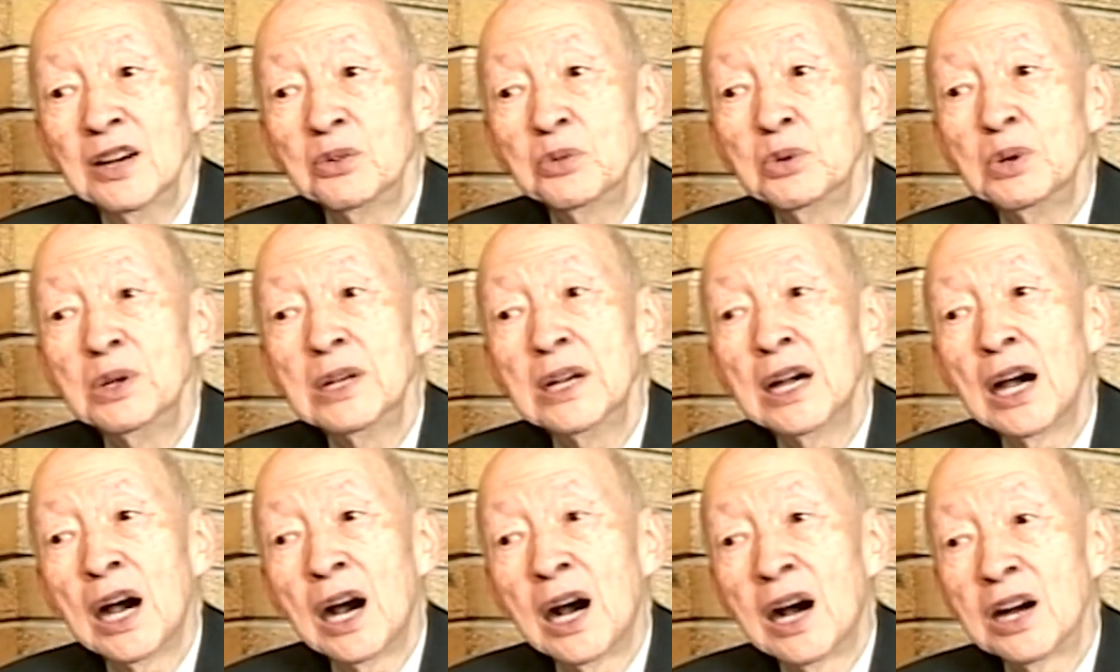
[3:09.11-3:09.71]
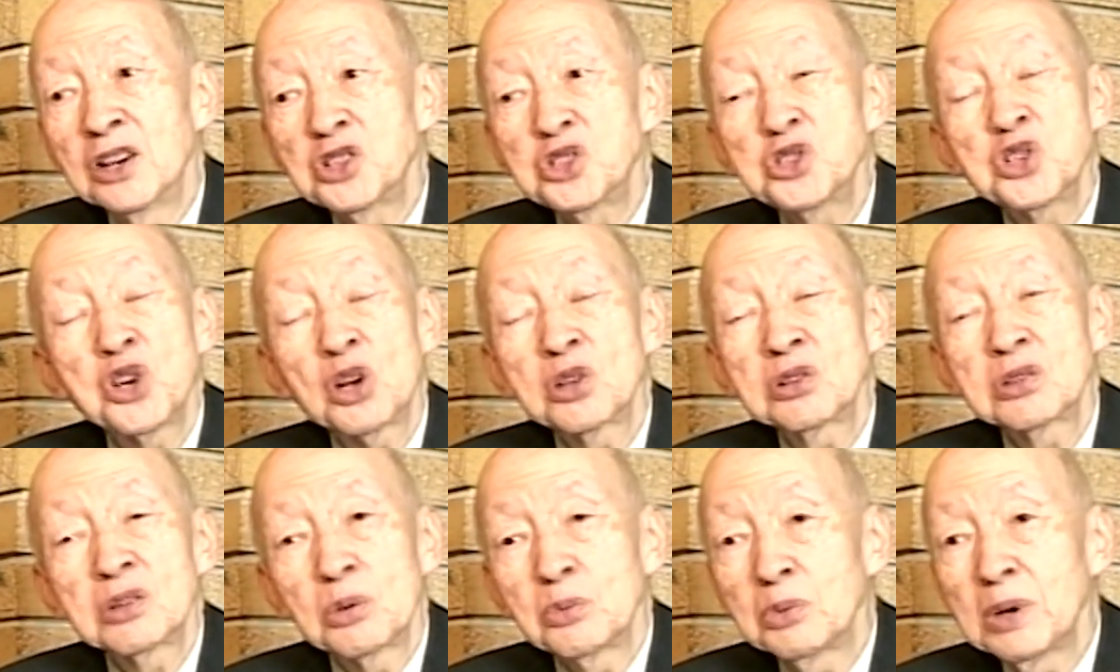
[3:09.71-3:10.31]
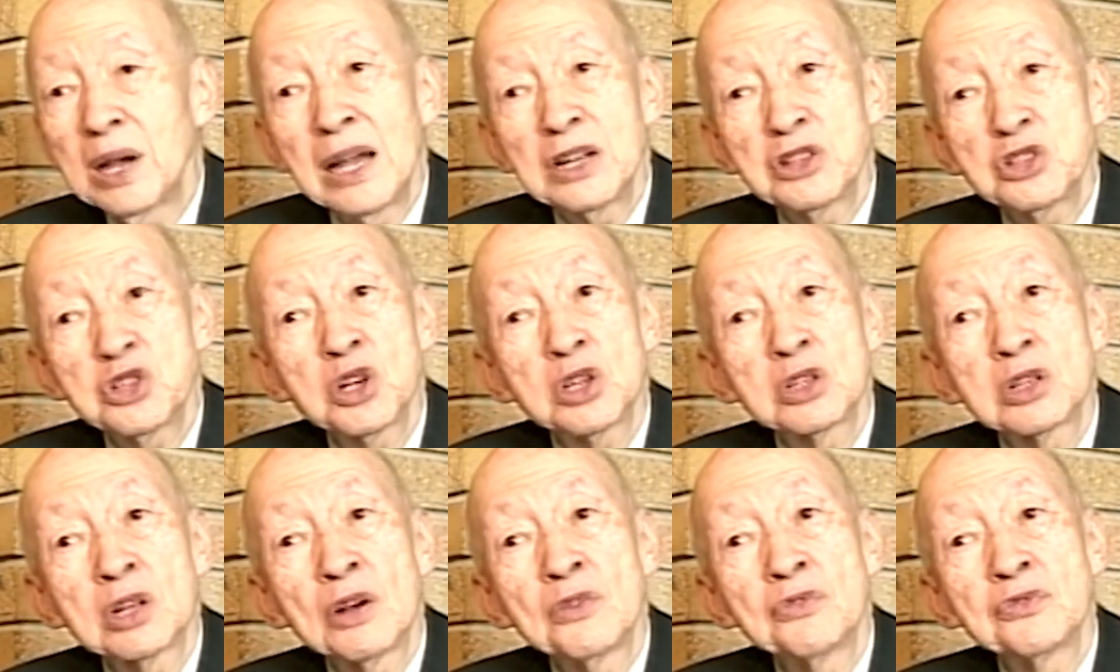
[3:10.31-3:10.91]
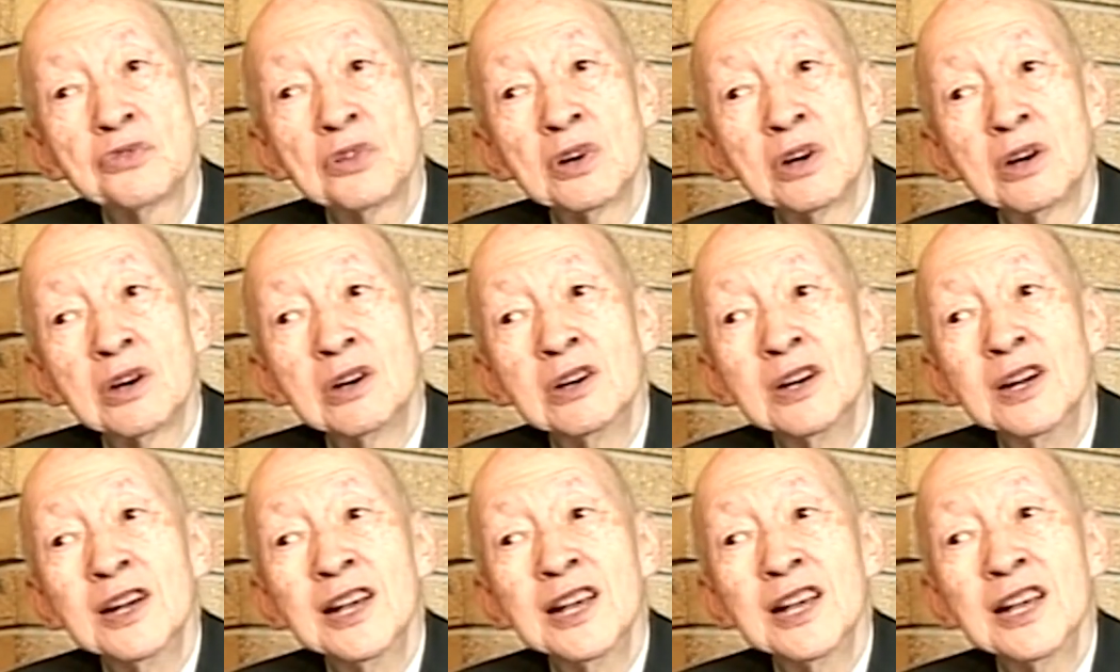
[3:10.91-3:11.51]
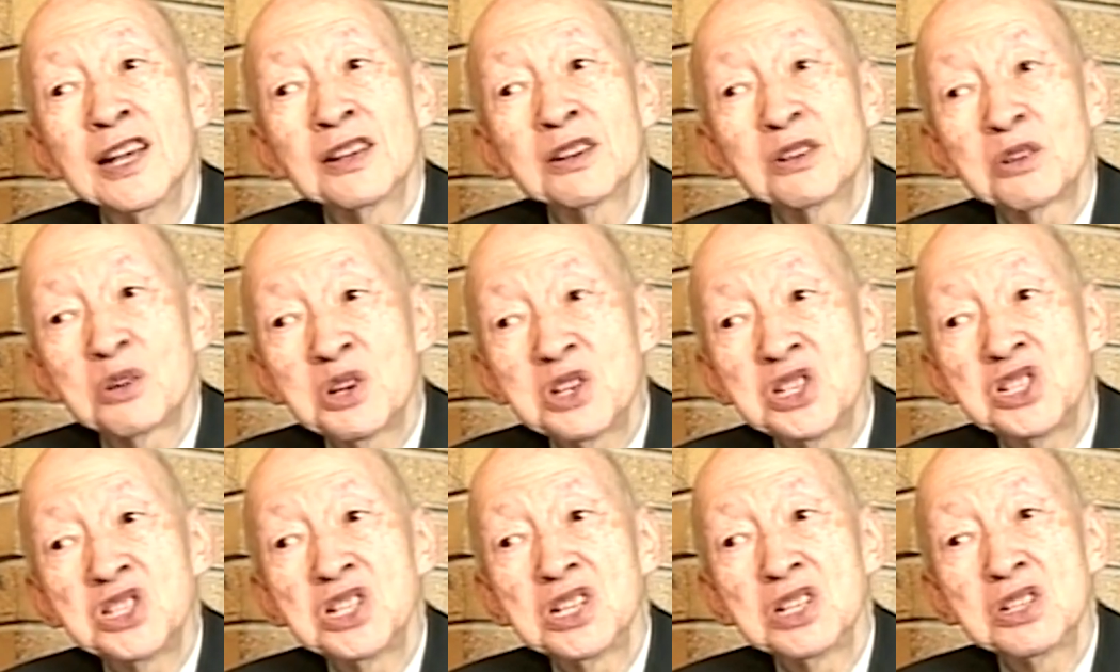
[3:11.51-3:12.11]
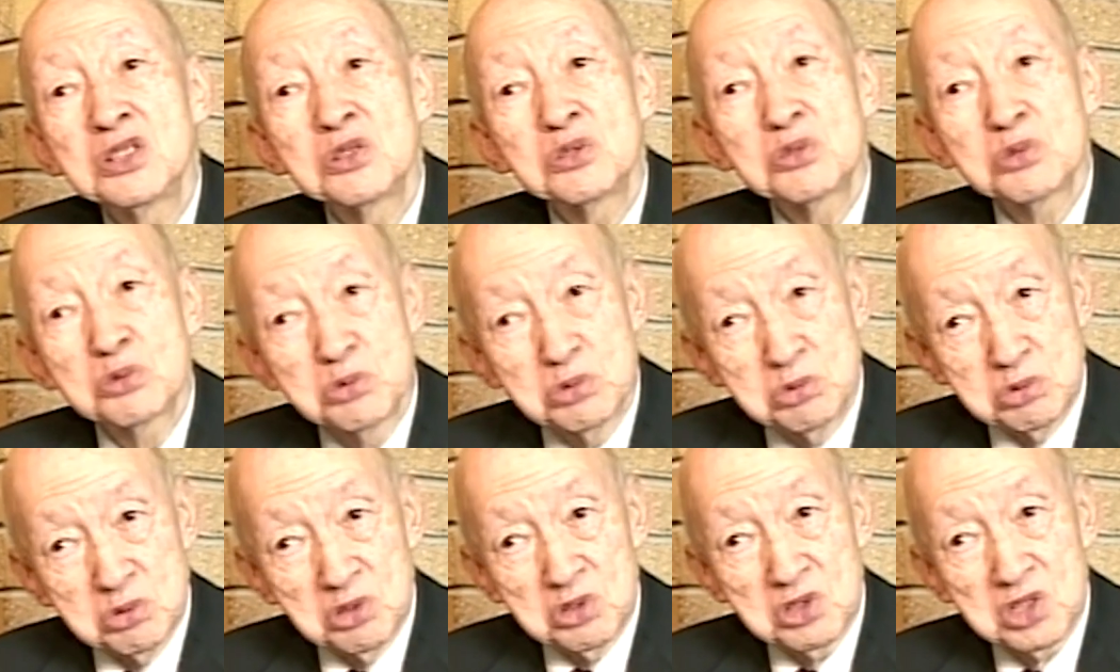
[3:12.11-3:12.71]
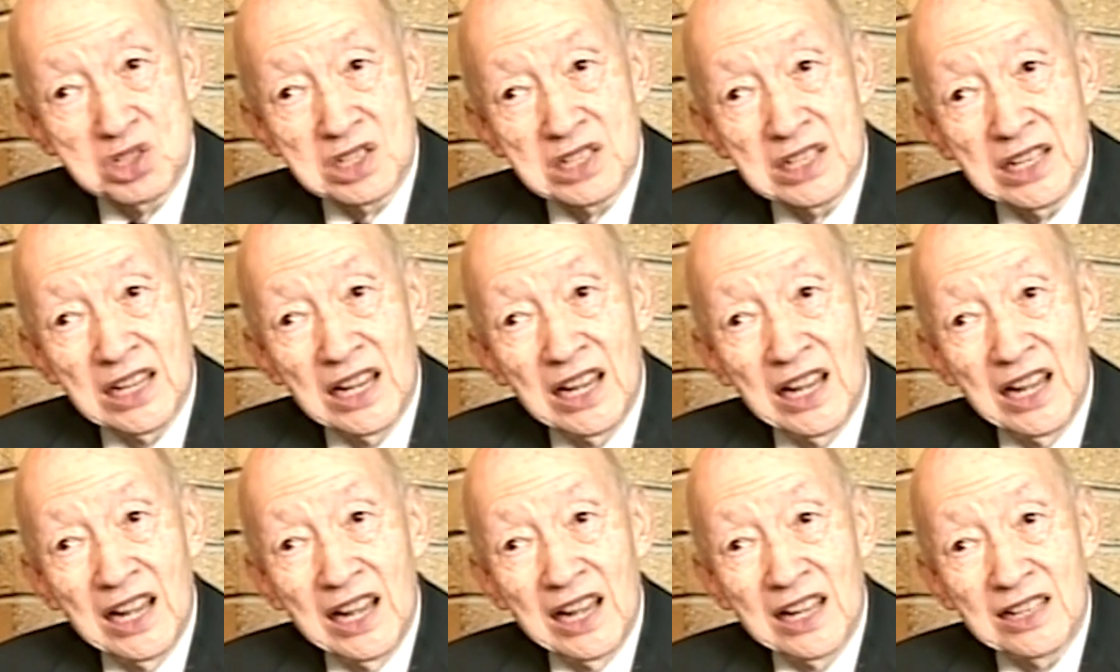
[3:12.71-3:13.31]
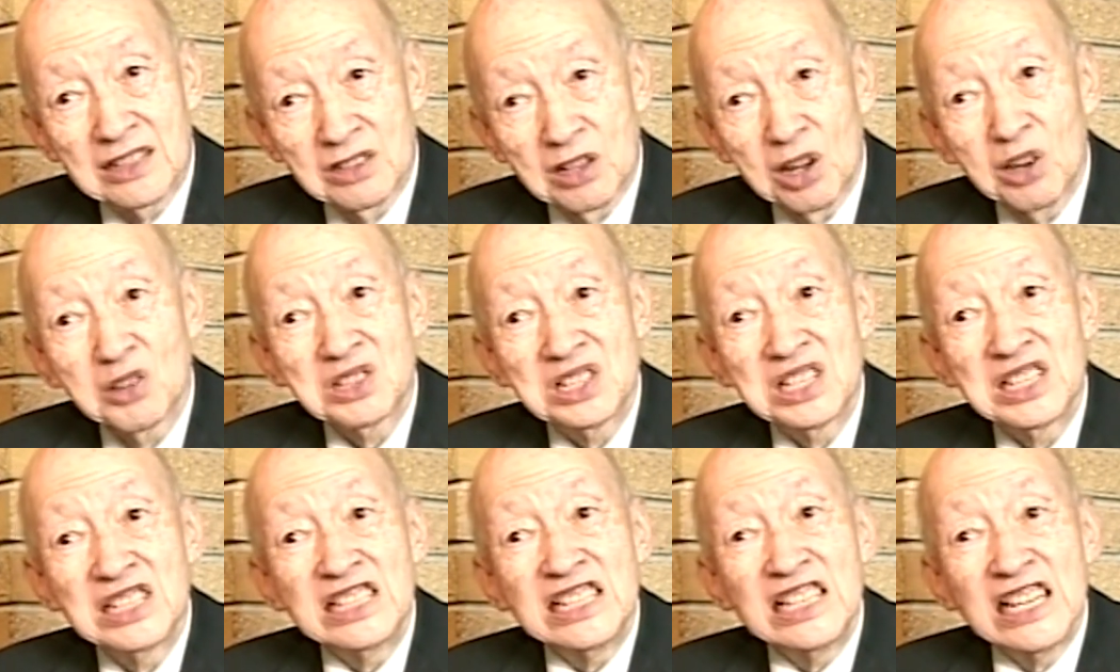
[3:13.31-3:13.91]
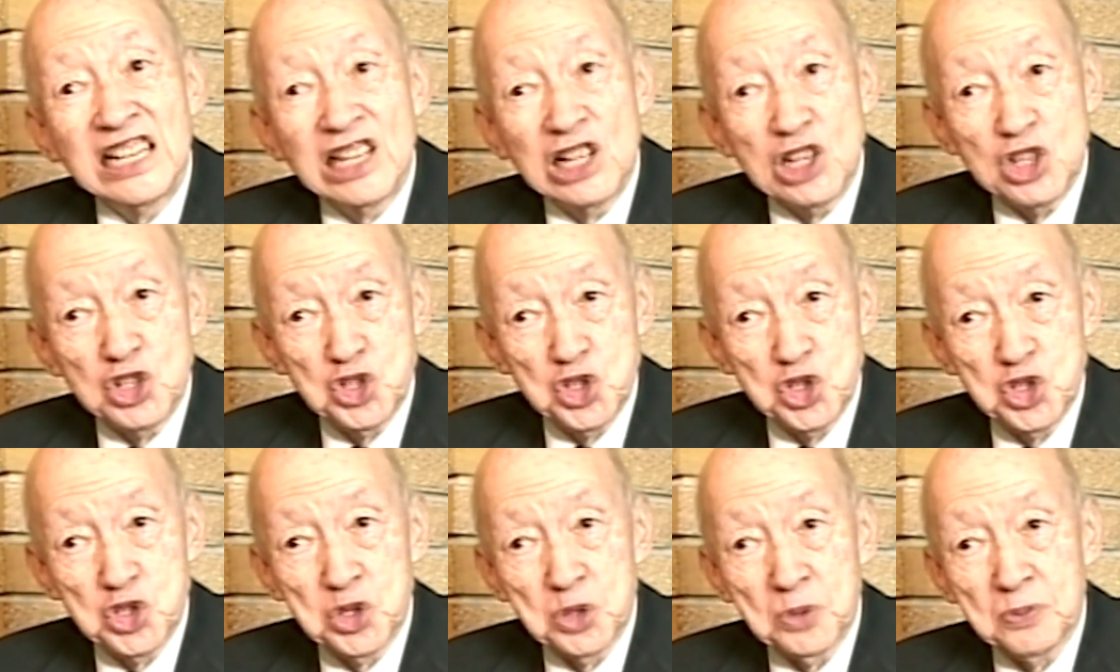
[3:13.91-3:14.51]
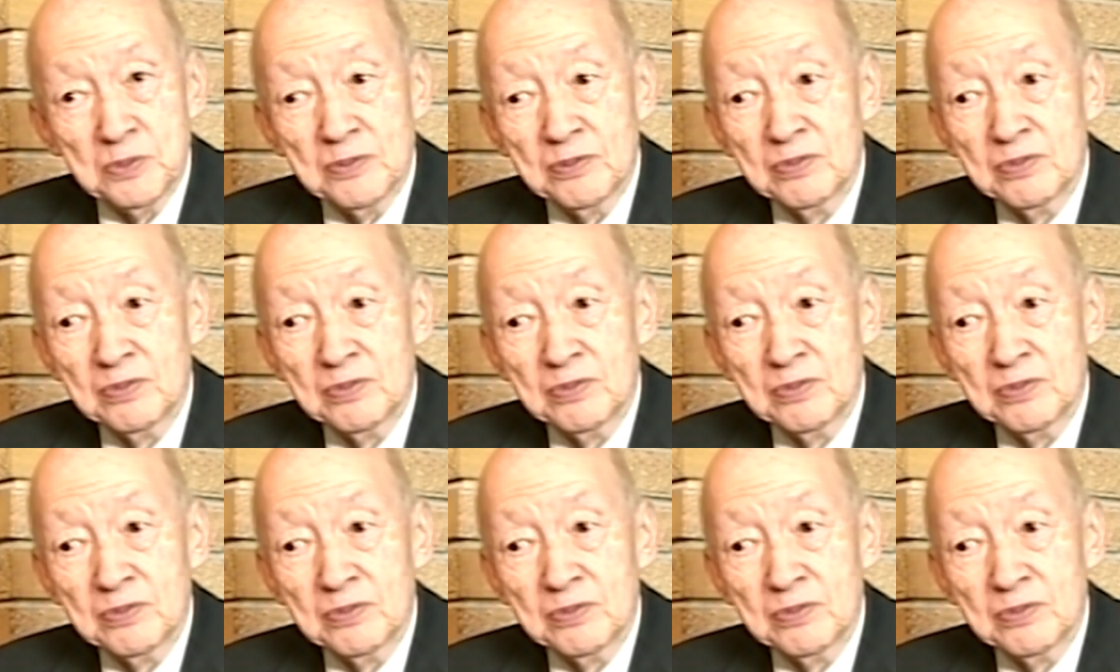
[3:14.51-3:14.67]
we are short of Christian schools taught in English.